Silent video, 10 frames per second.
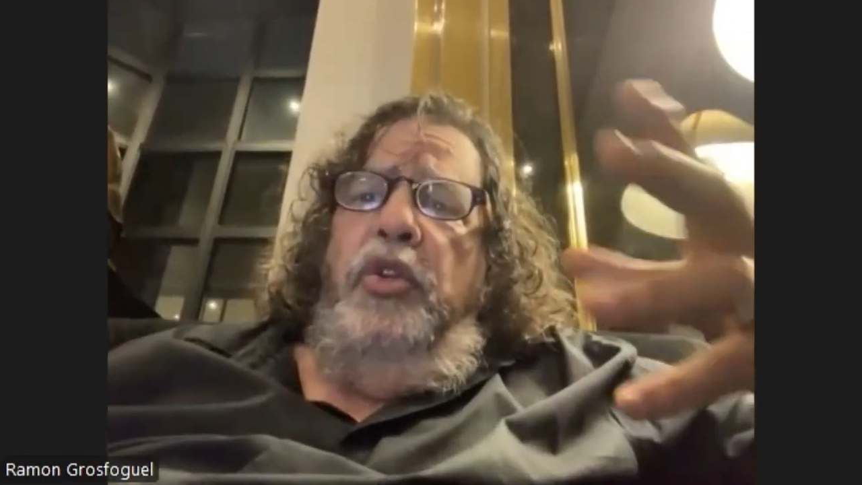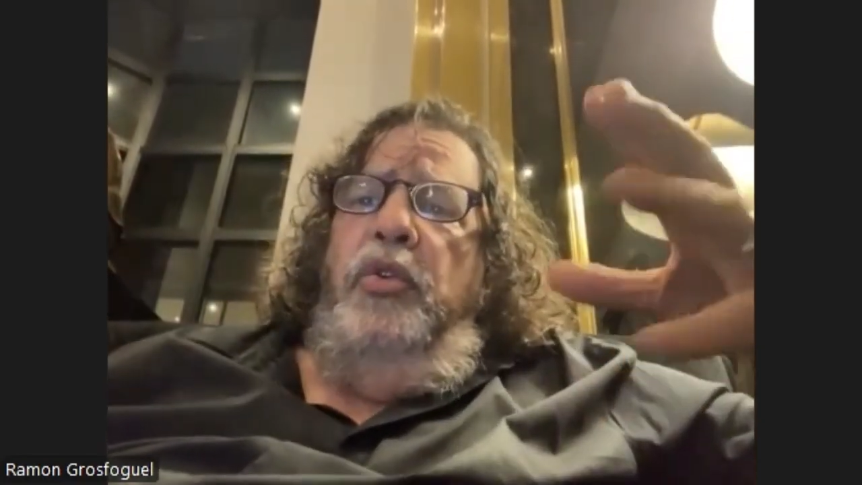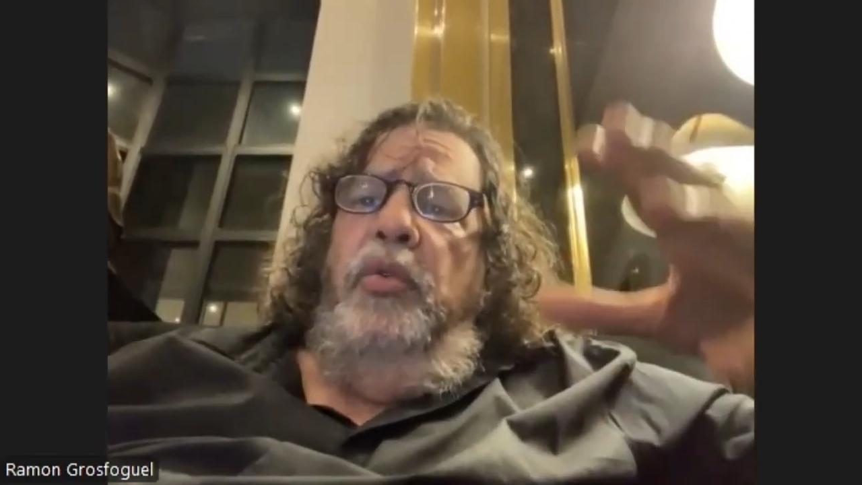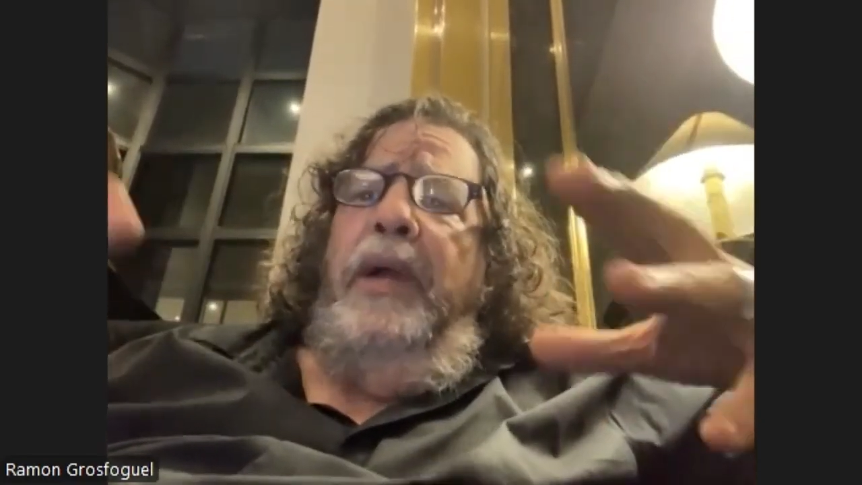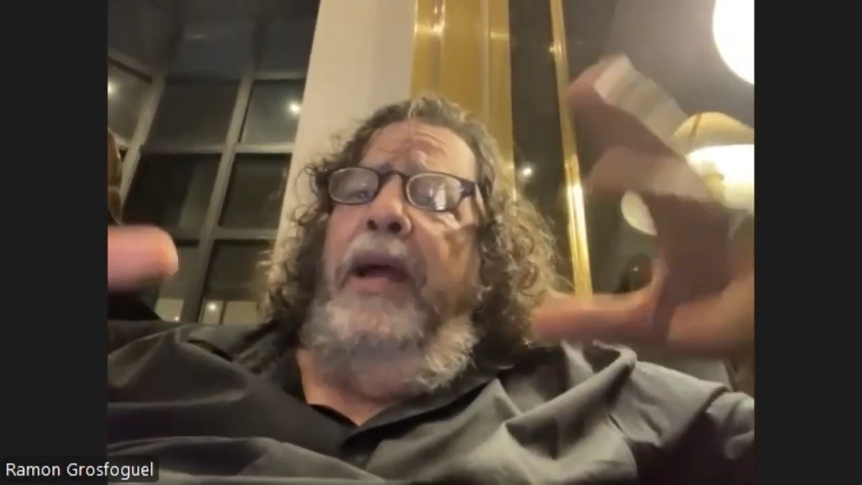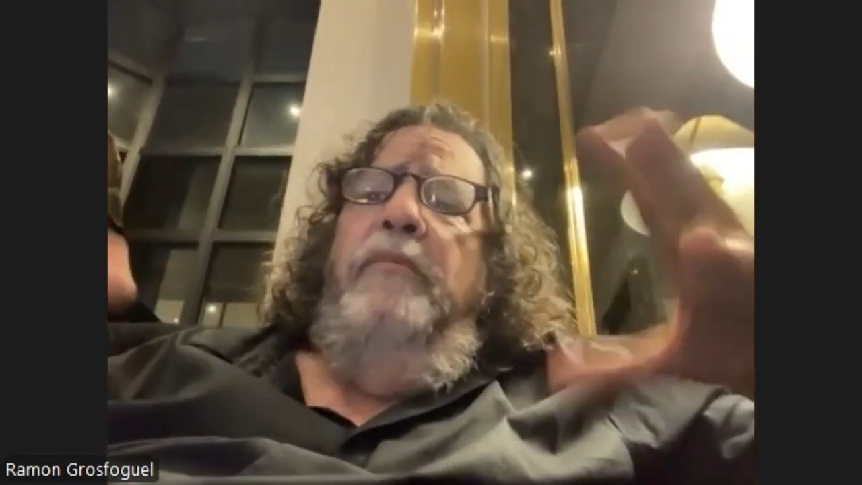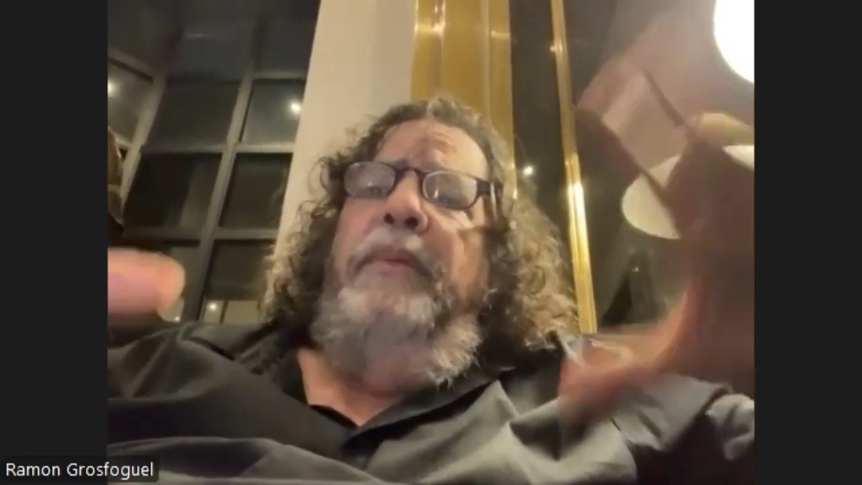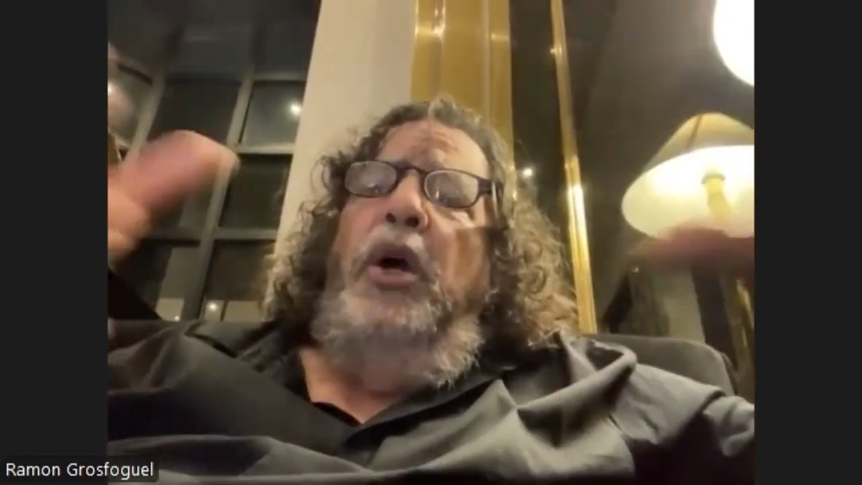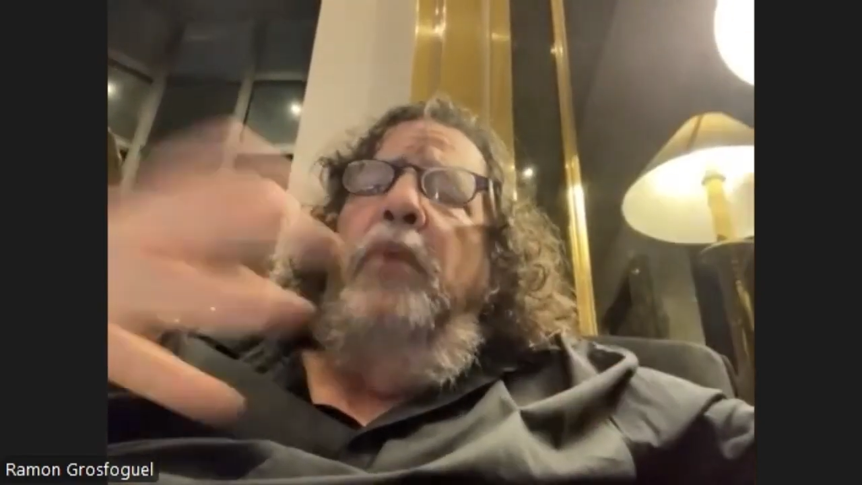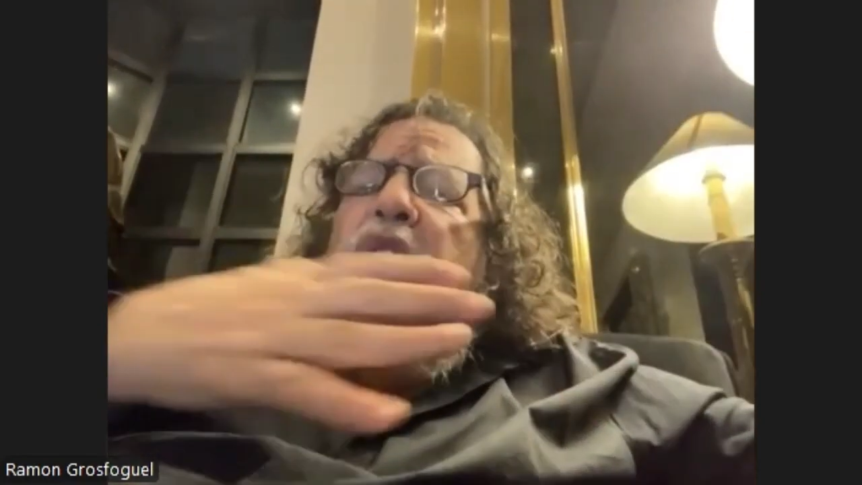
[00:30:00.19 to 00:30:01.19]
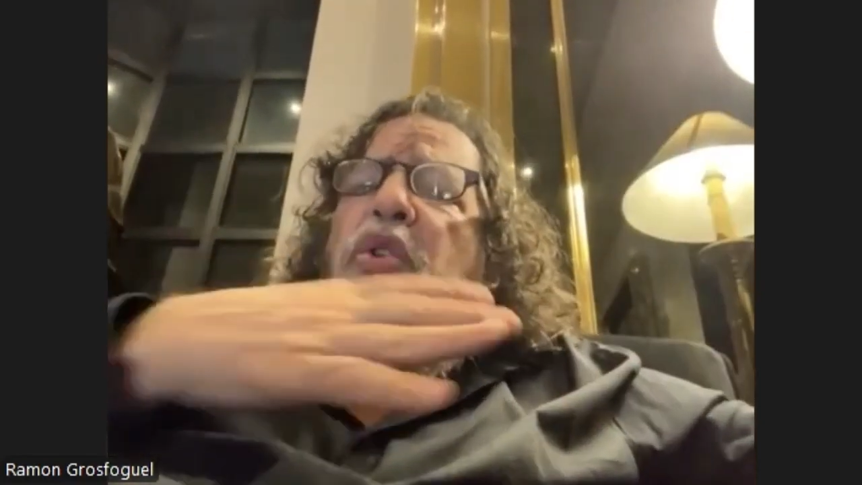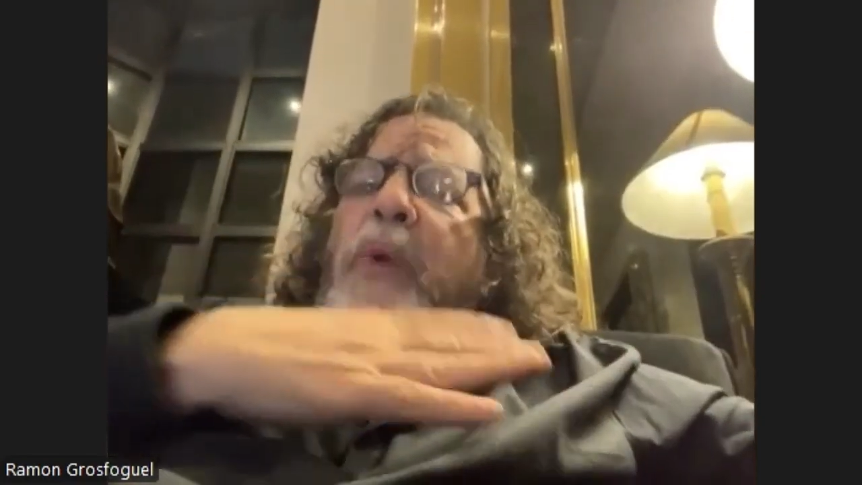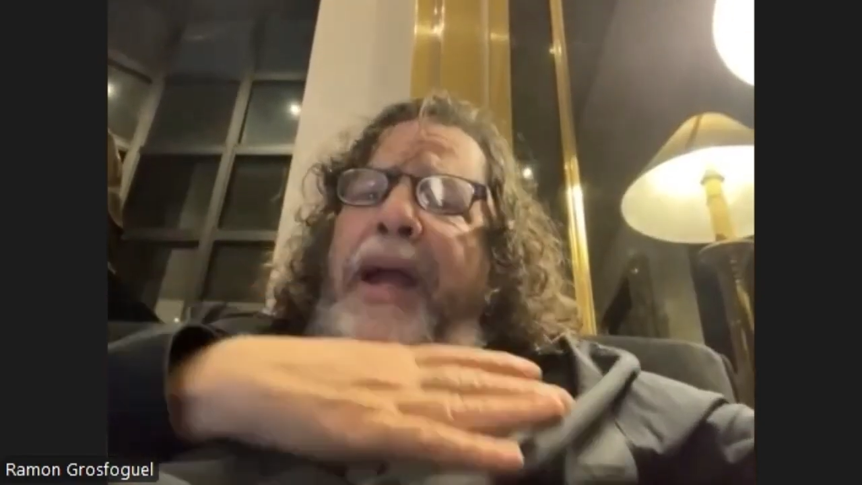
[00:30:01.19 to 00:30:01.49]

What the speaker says: you kind of become new